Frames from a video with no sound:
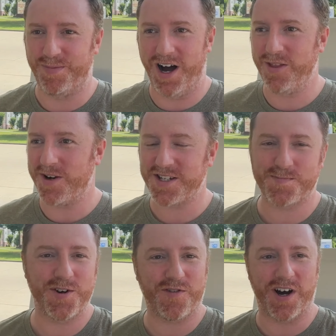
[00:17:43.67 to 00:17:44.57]
Otherwise, it's
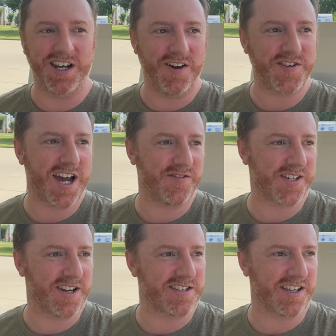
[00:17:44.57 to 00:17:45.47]
beautiful. I'd love to have
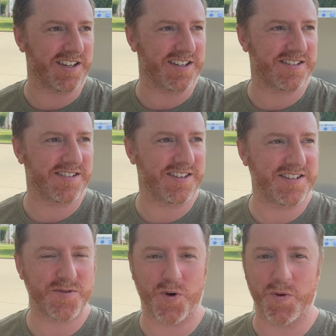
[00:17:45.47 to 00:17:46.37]
sites like this.
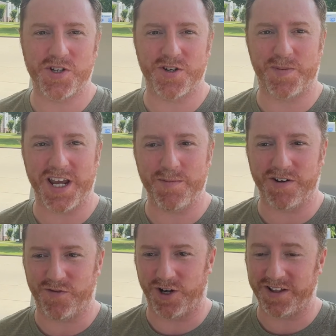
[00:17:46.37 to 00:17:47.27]
This is what we should be
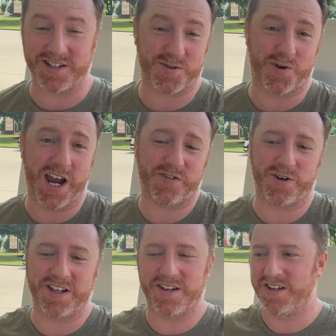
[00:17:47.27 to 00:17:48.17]
aiming for. I think this is what
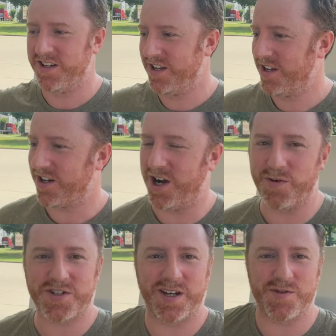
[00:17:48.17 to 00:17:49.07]
everyone in the car
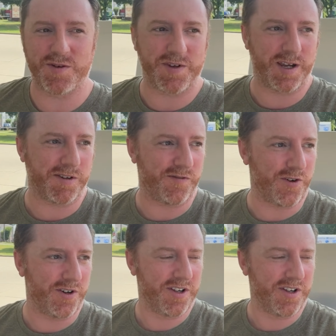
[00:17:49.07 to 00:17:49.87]
wash game should be aiming for.